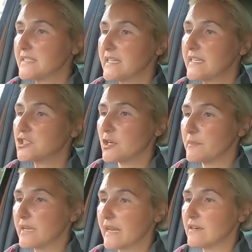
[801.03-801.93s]
to hitch up
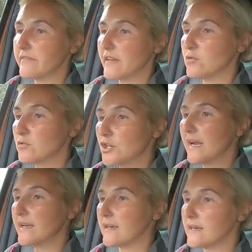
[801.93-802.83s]
your caravan or
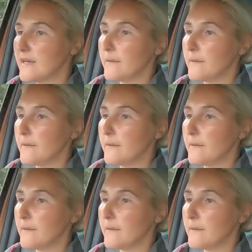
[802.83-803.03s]
trailer.